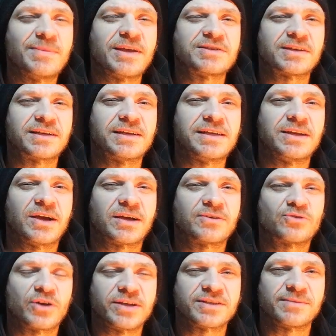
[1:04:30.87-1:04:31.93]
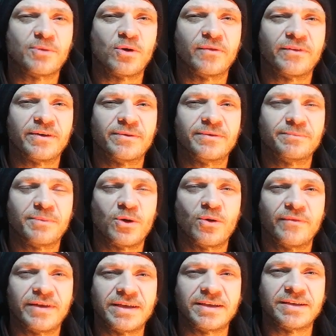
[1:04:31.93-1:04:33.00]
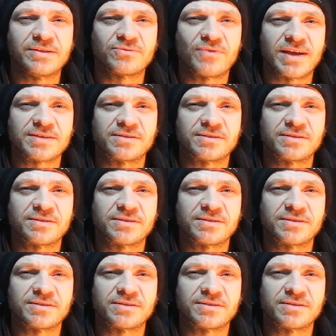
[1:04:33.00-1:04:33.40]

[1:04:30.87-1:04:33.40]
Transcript: he basically like tries to motivate motivate his